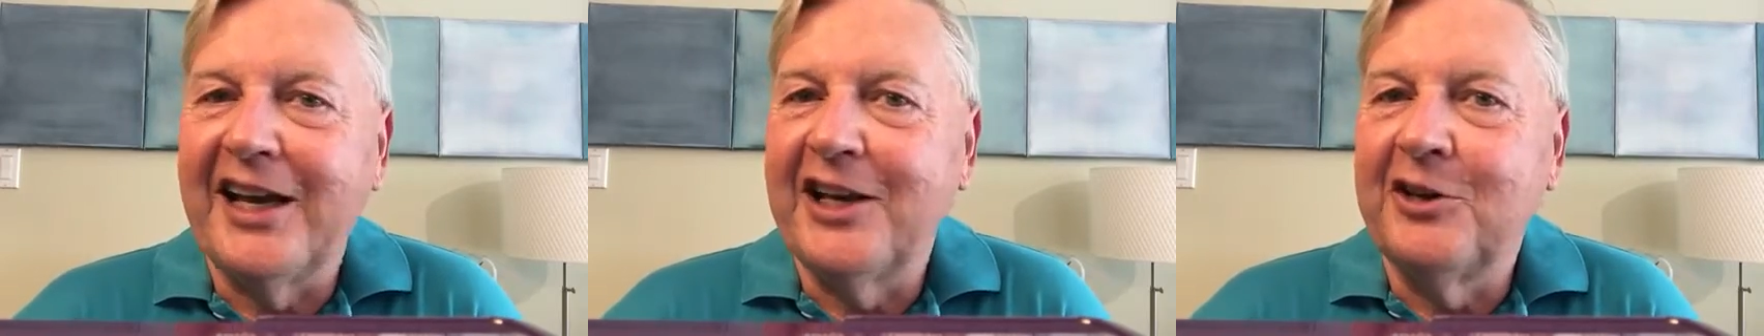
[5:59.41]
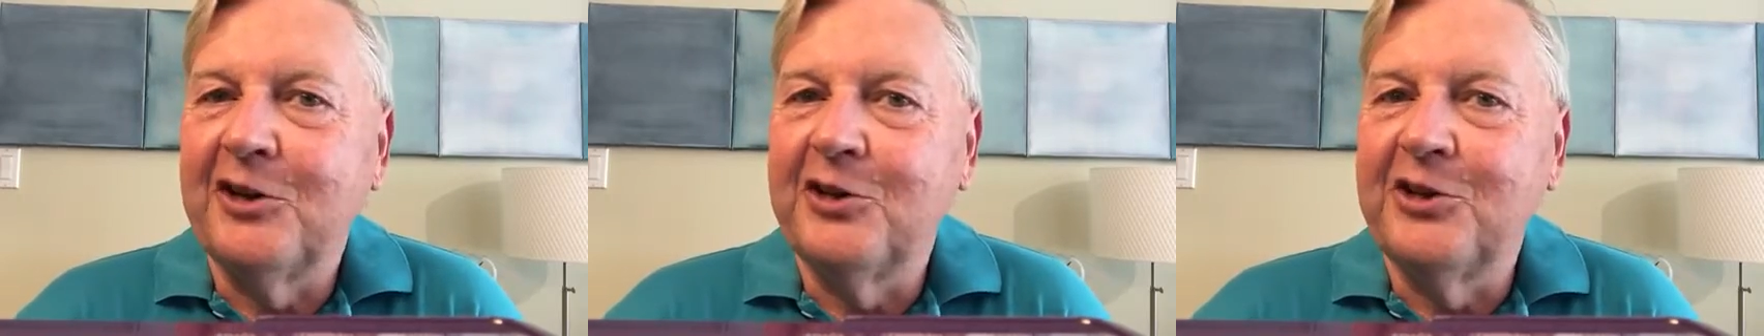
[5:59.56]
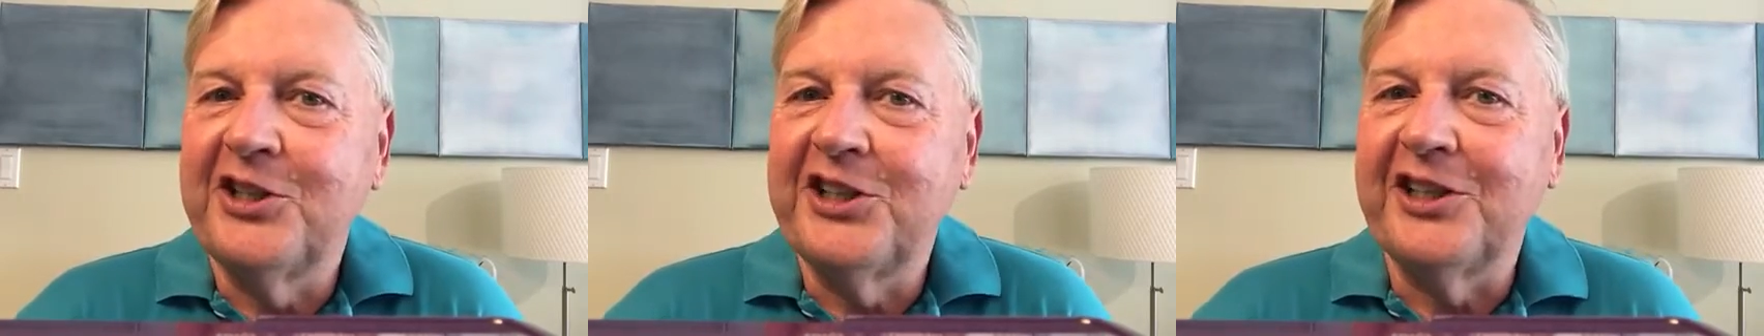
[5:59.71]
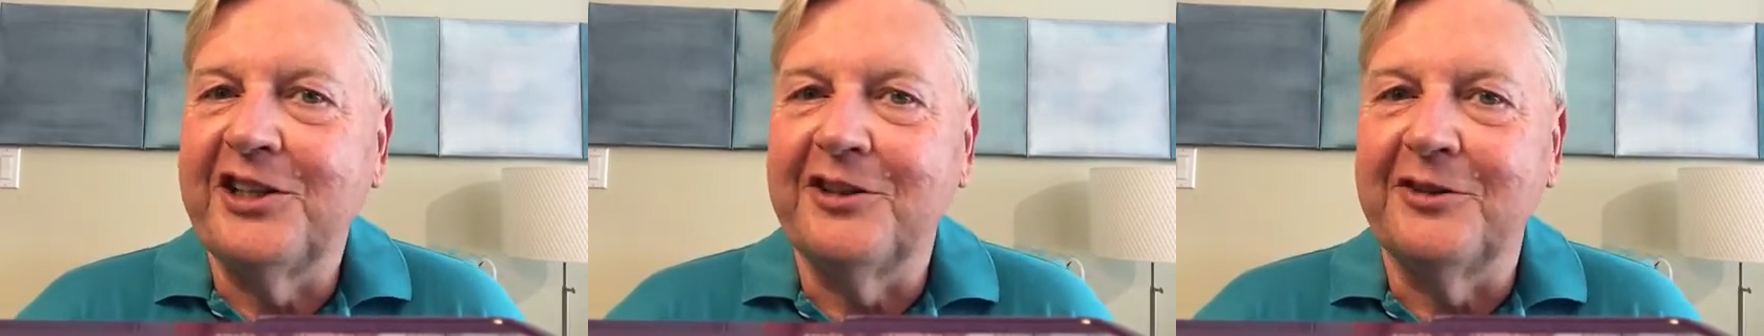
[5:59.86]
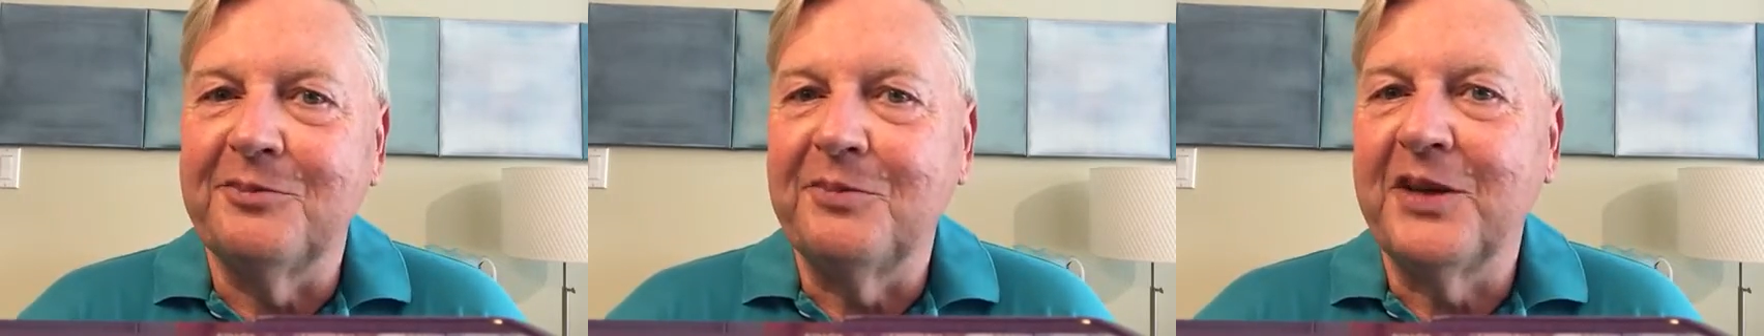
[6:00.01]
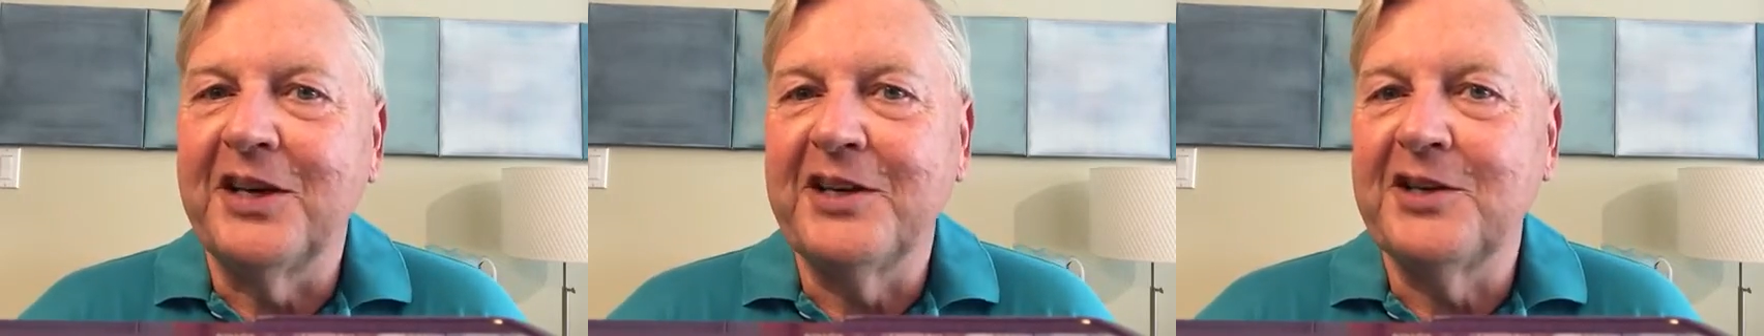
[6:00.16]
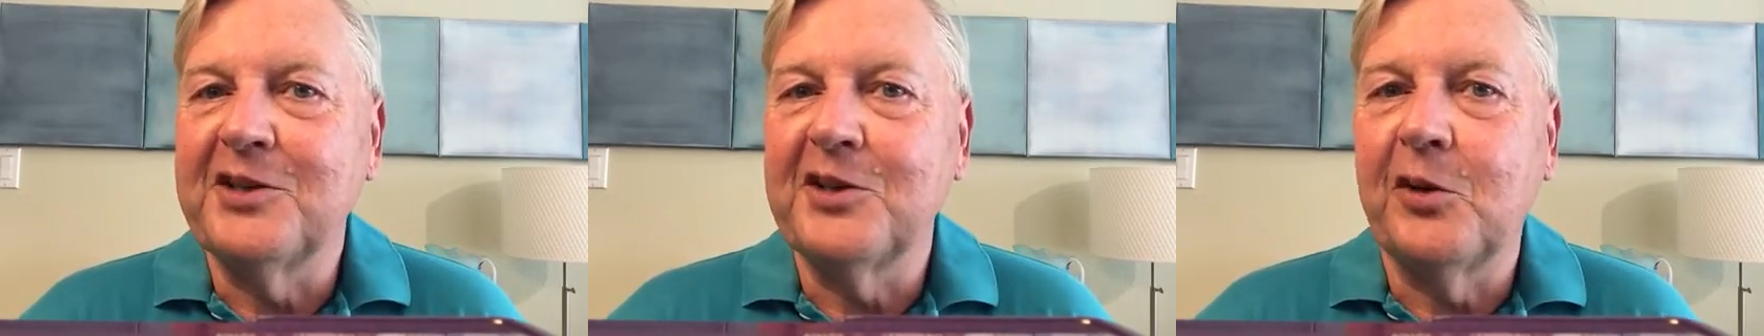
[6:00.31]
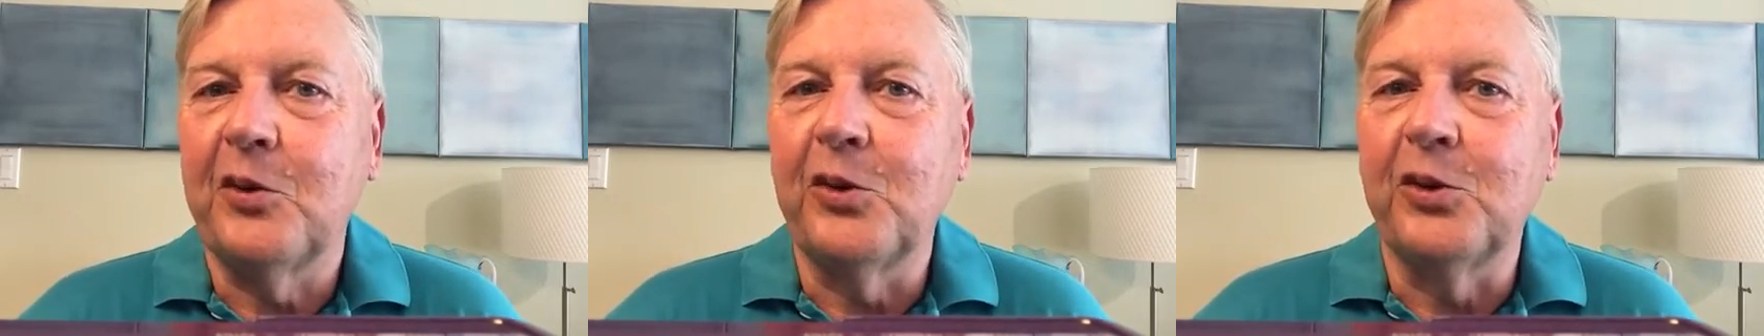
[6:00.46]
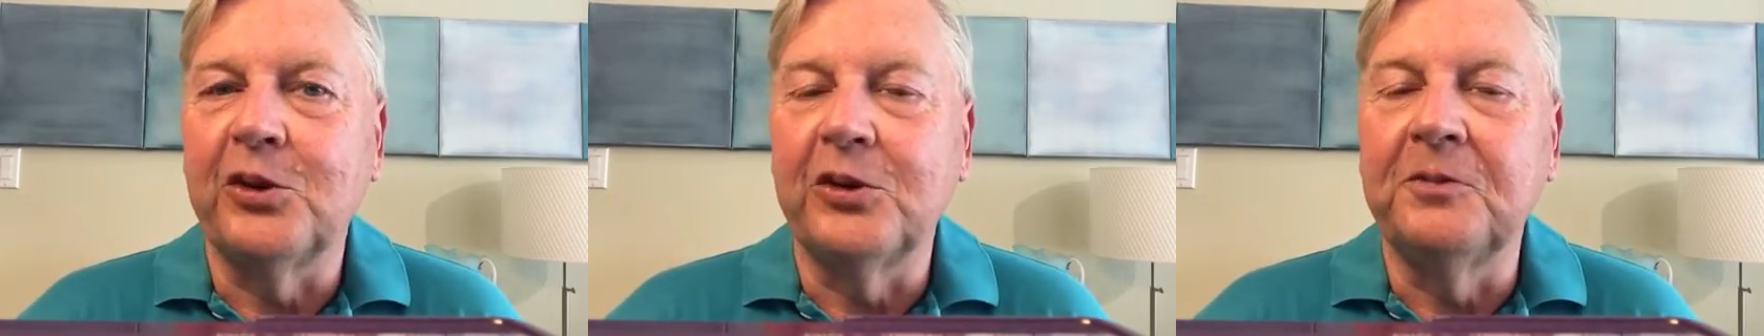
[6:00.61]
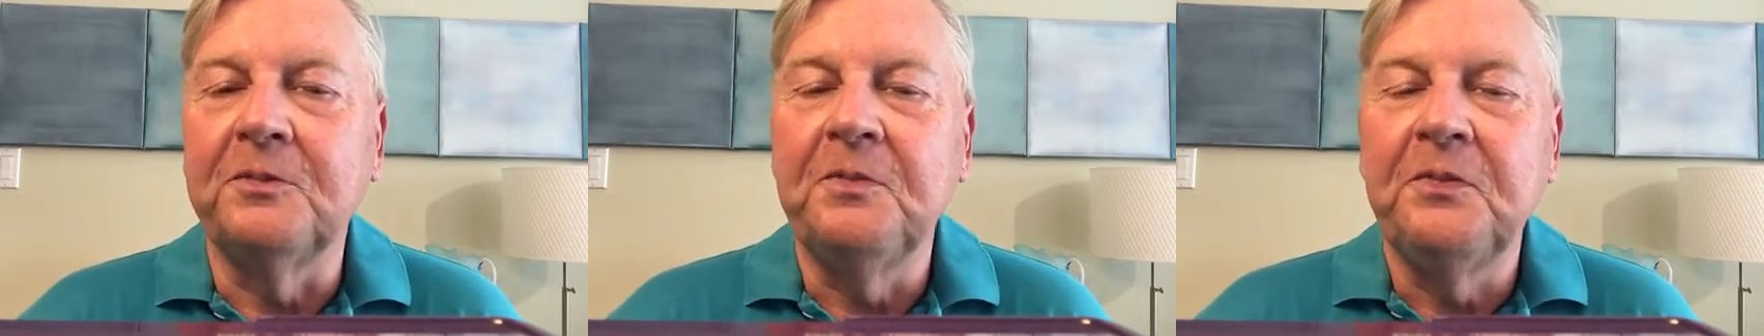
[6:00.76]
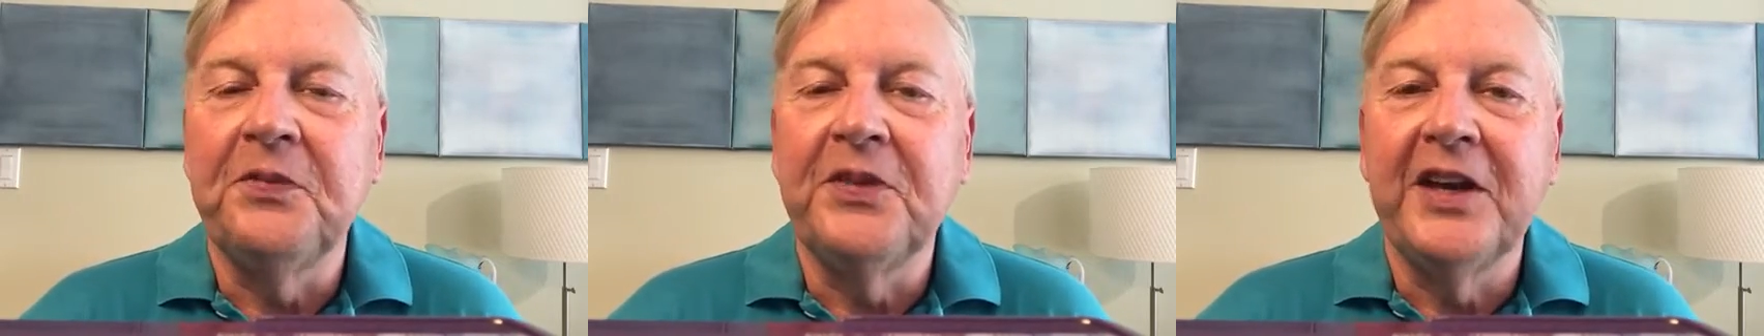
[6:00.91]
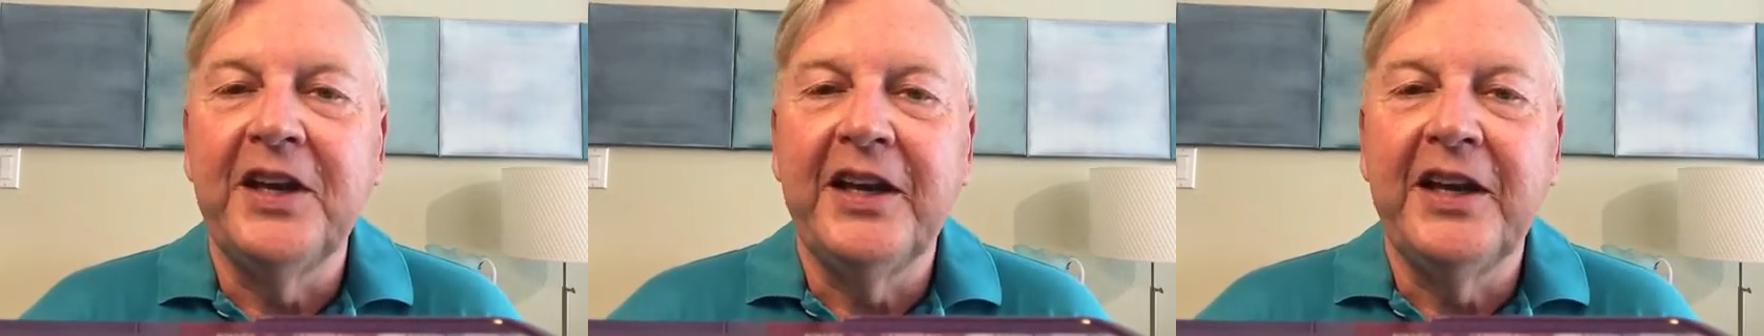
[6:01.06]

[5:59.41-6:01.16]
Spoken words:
energy of my soul.